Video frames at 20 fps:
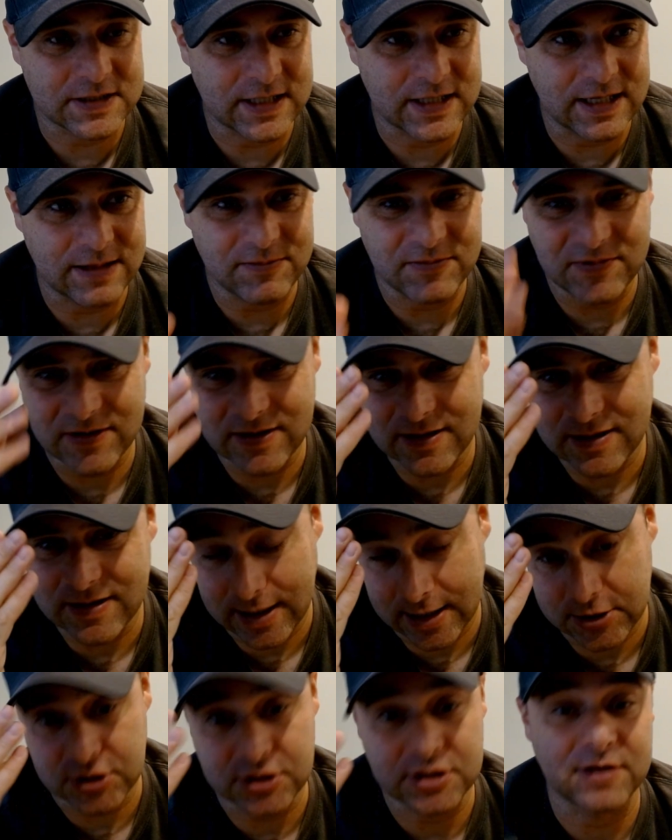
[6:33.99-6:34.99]
name,
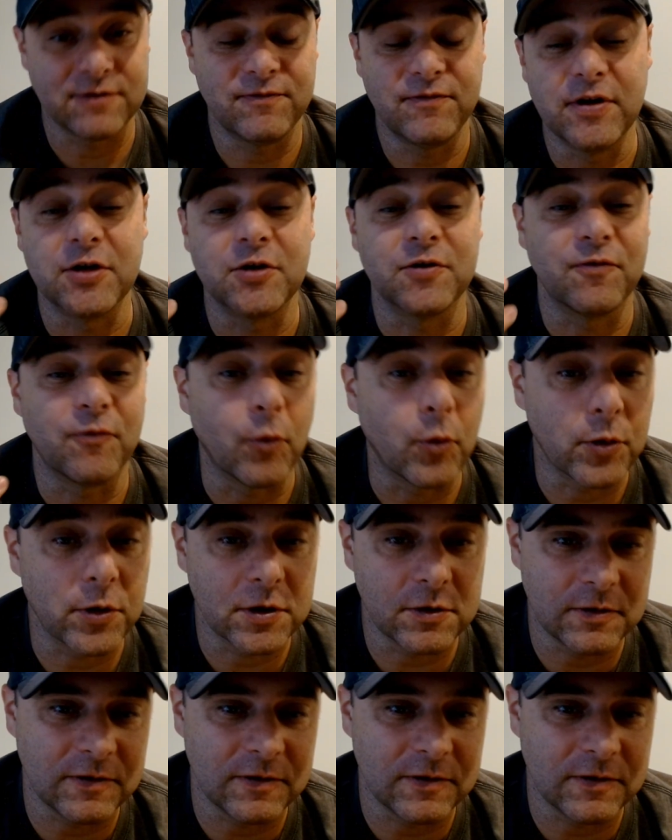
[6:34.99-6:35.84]
catches the fish for you.